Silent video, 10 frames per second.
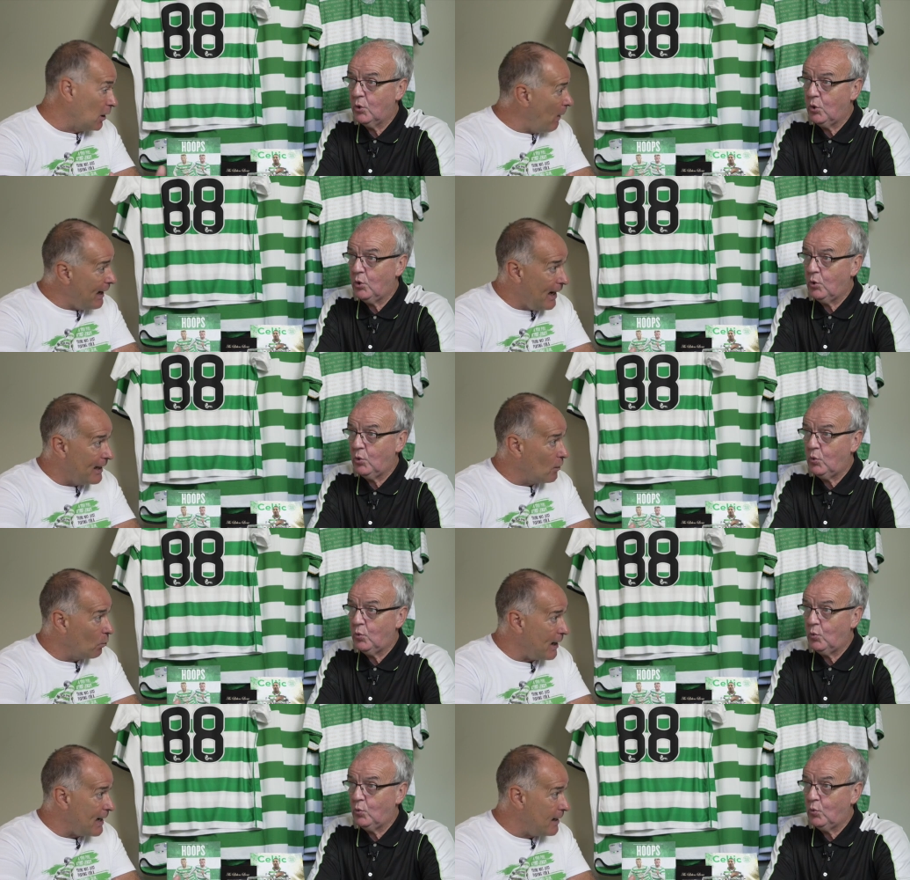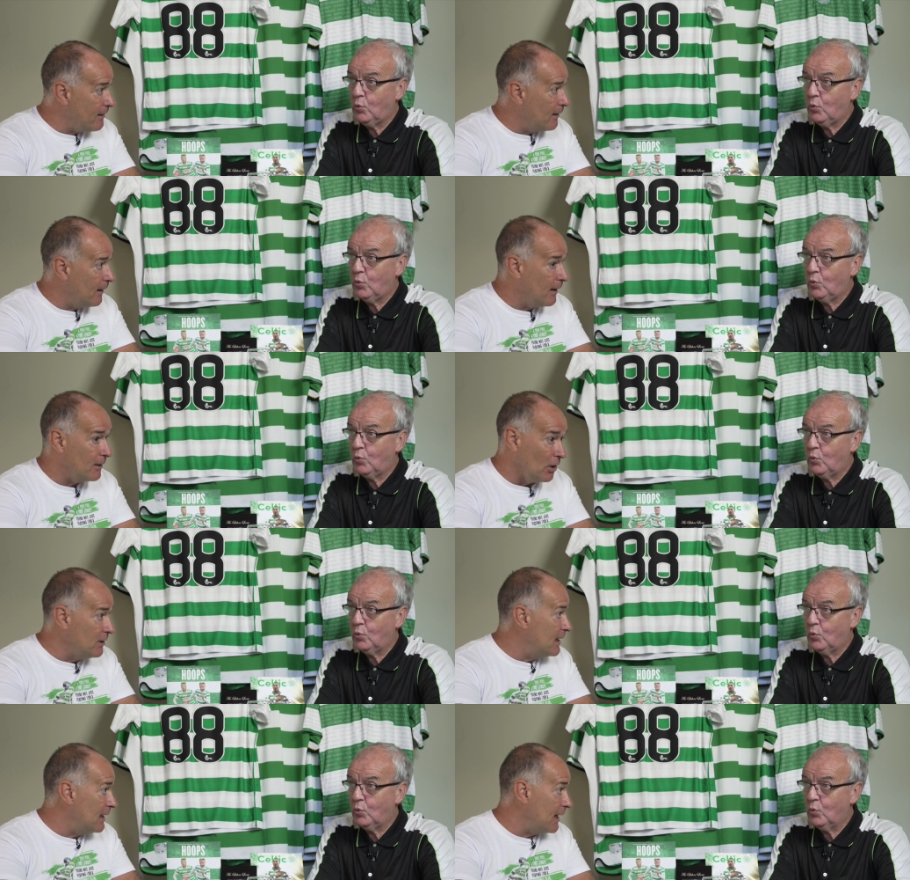Speaker 1: have went either way. Uh,
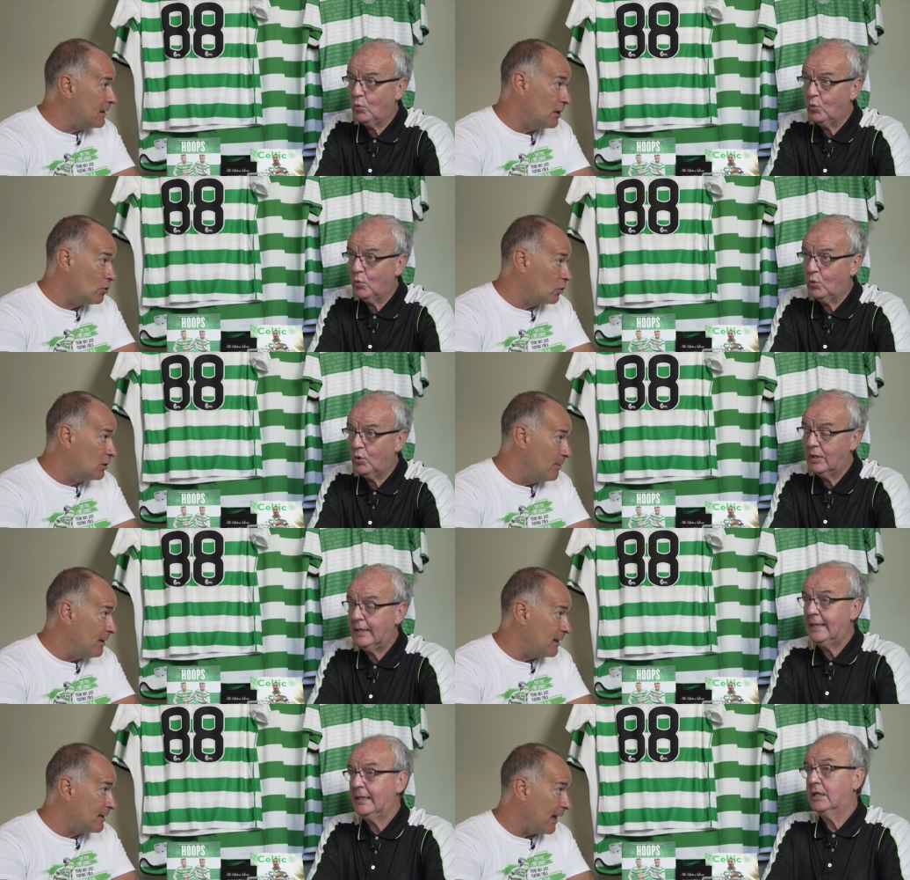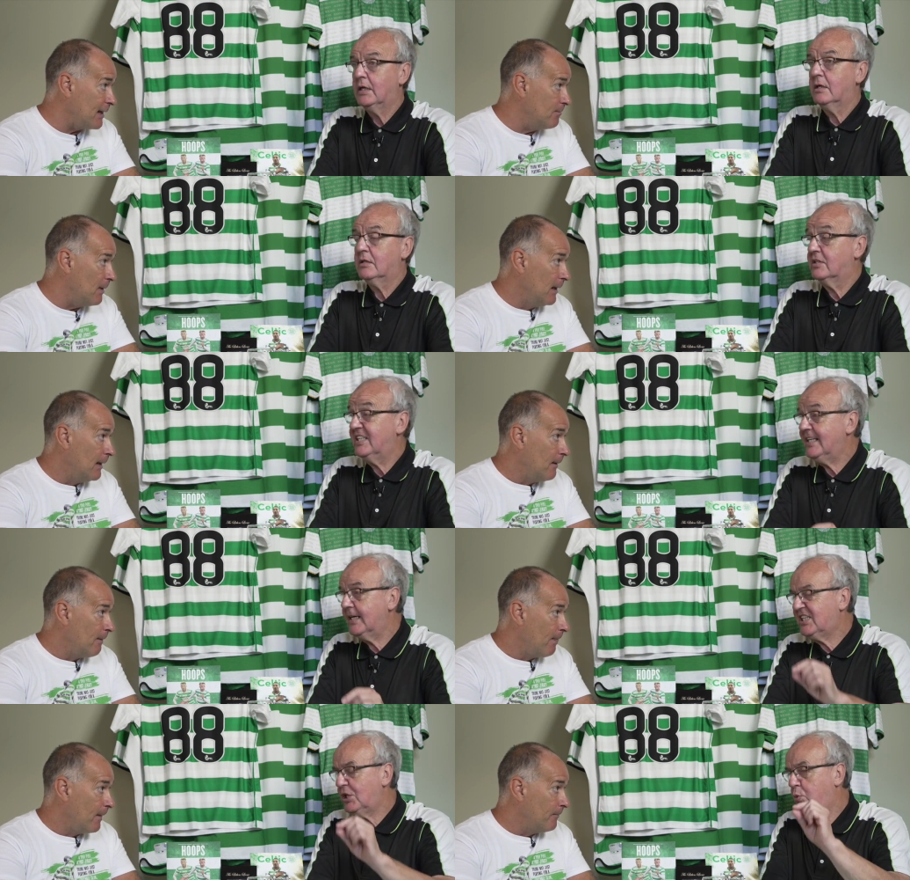Dundee United, good team at the time.
Speaker 2: Dundee
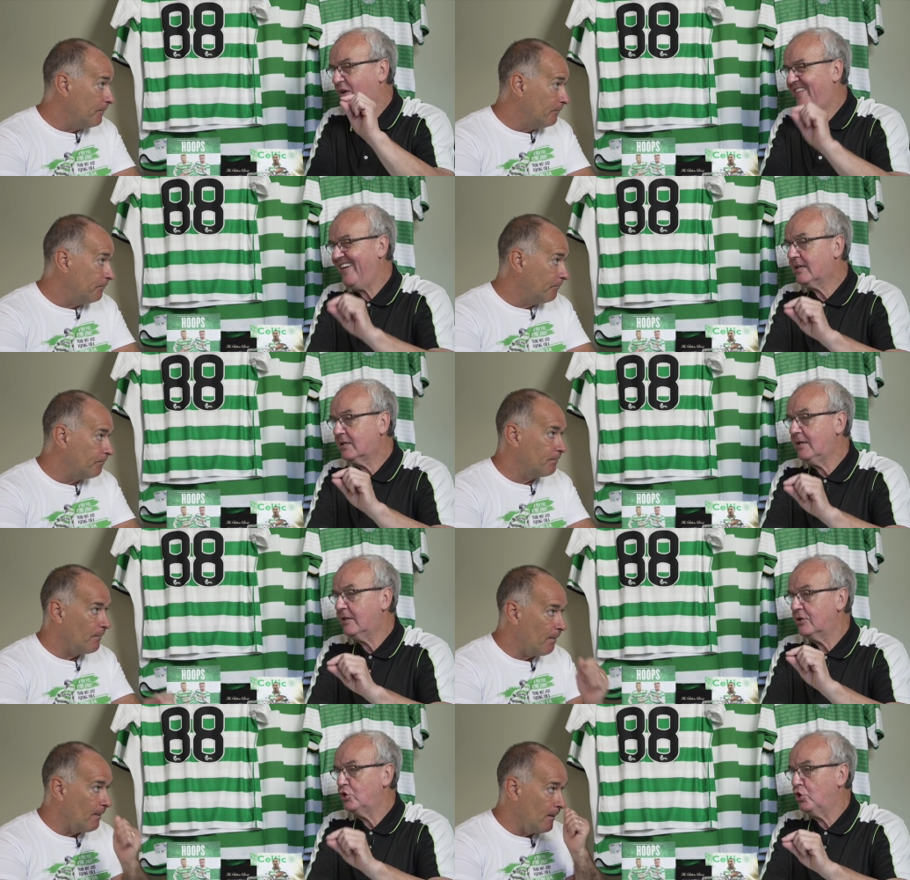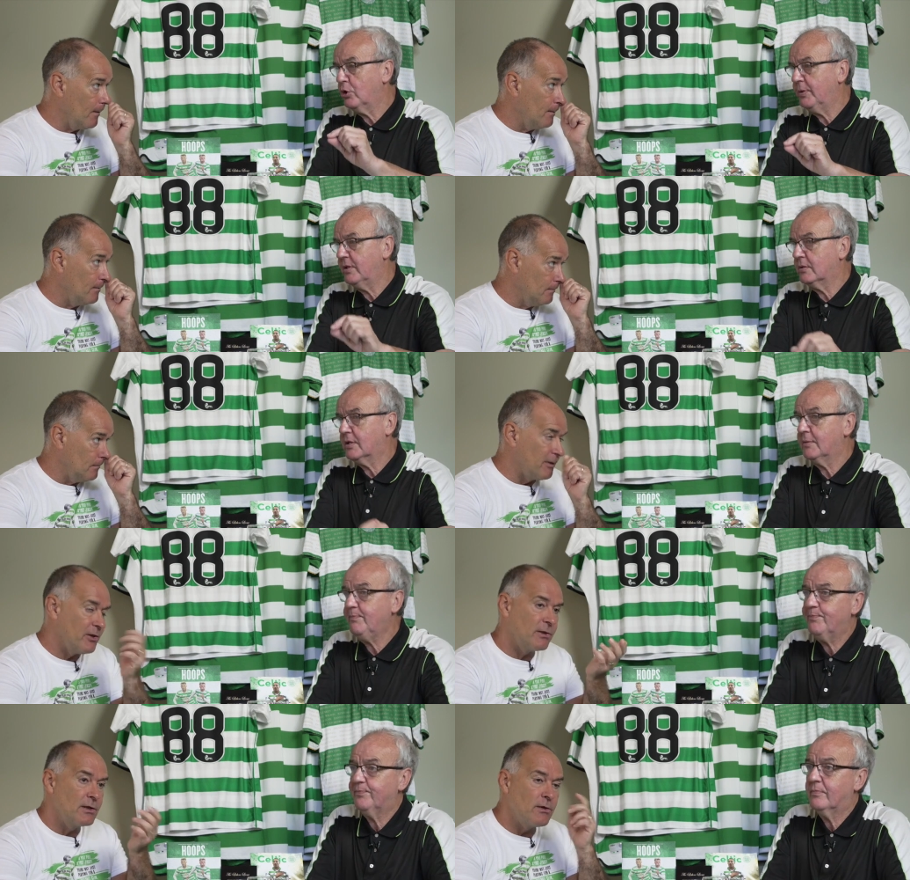United were 13th in Europe at the time.
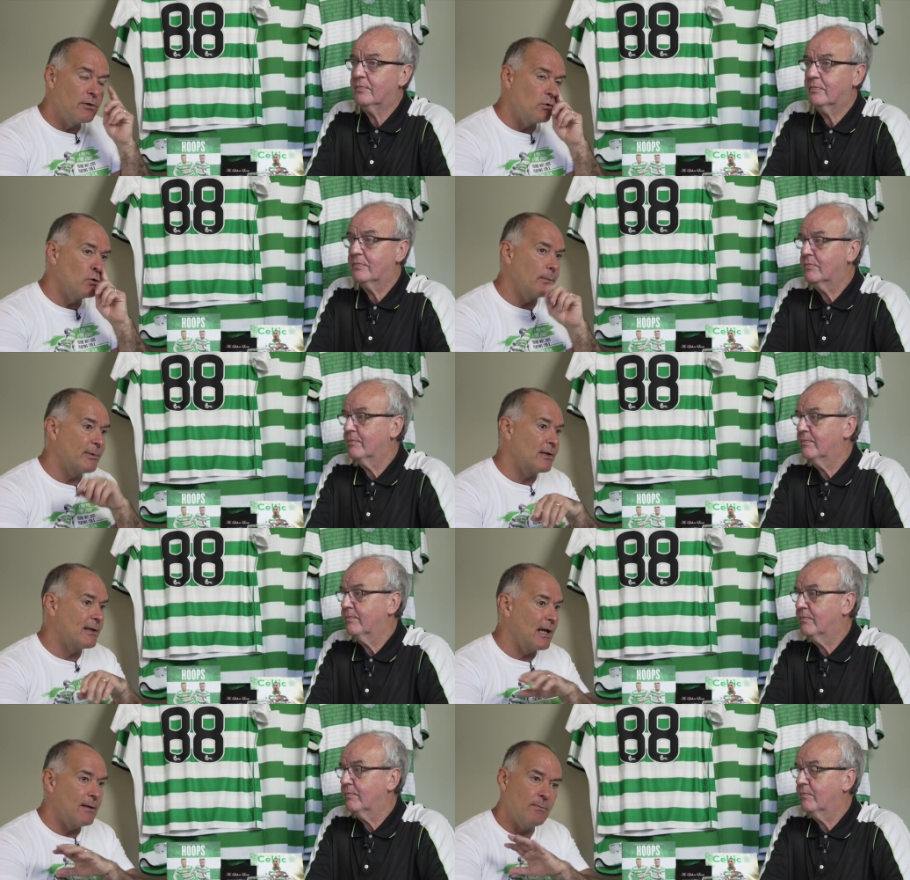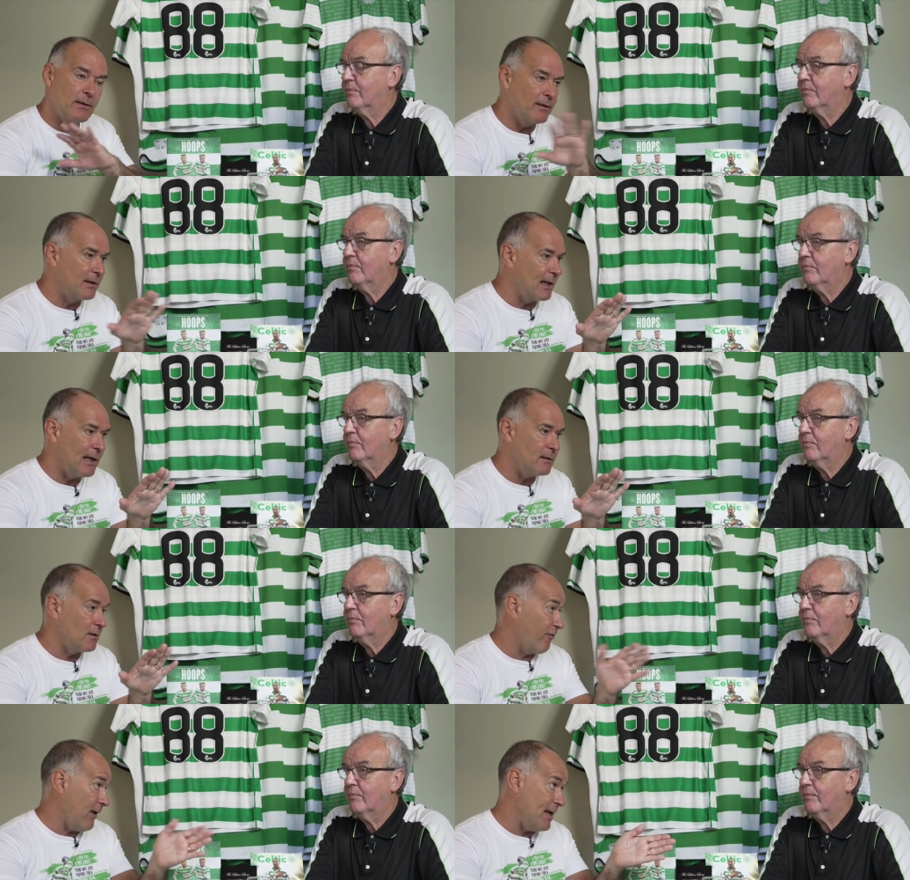
Speaker 1: 13th in Europe at the time.
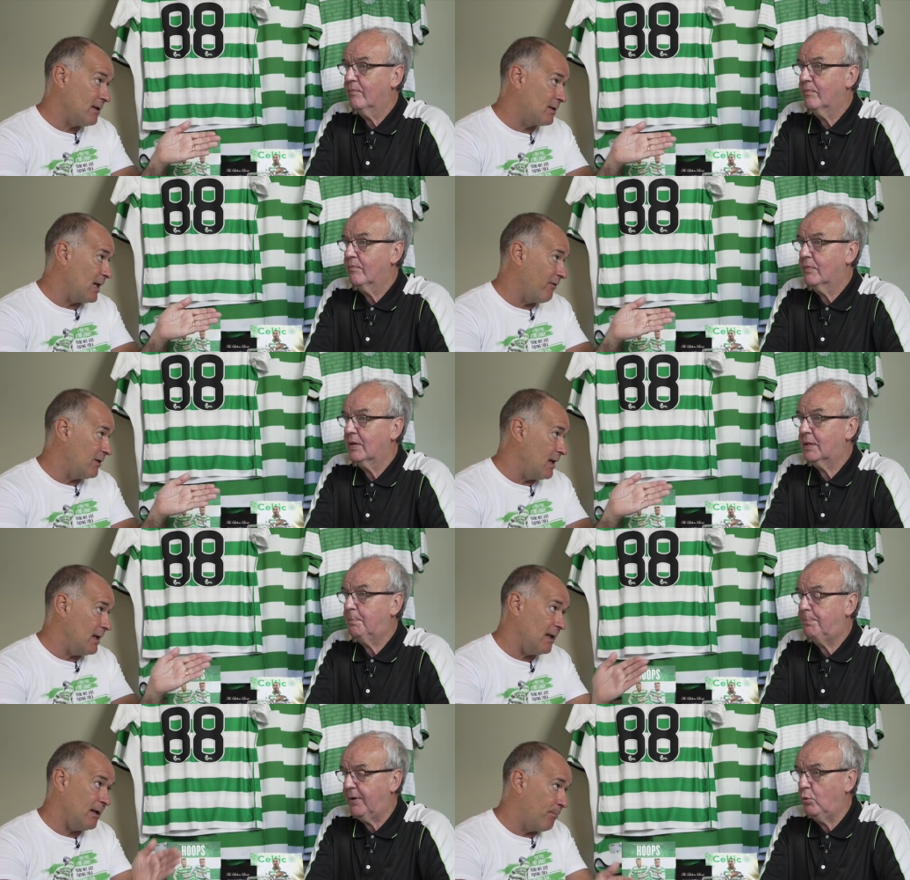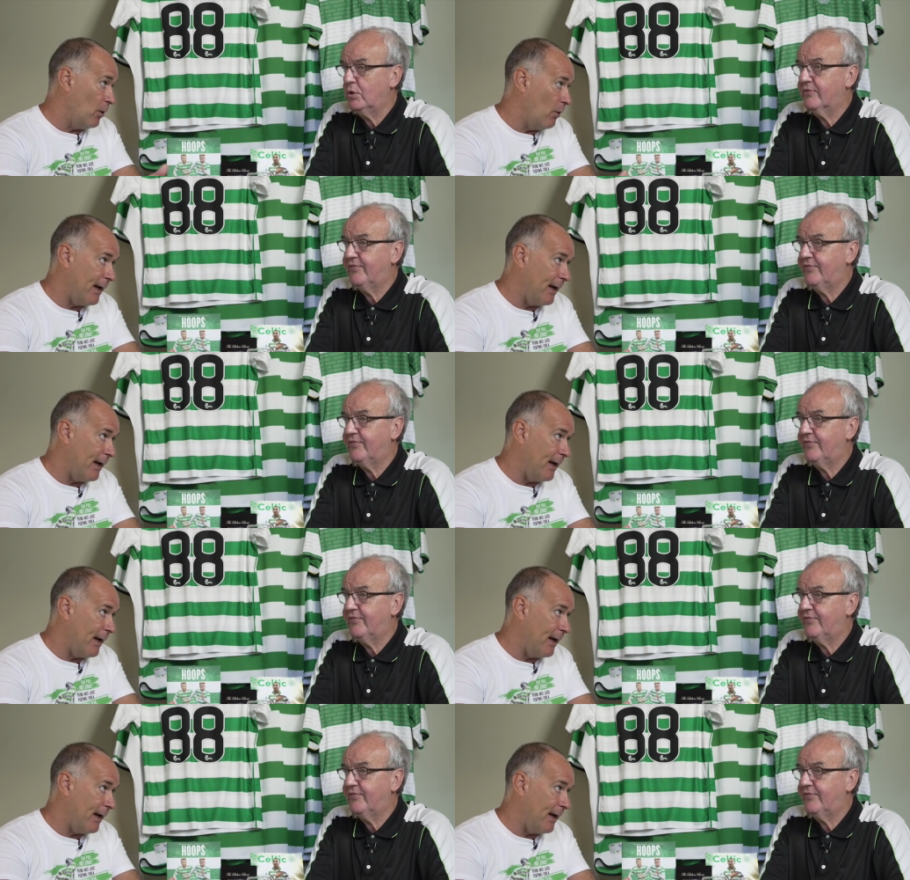great defence, David Narey, Brilliant Paul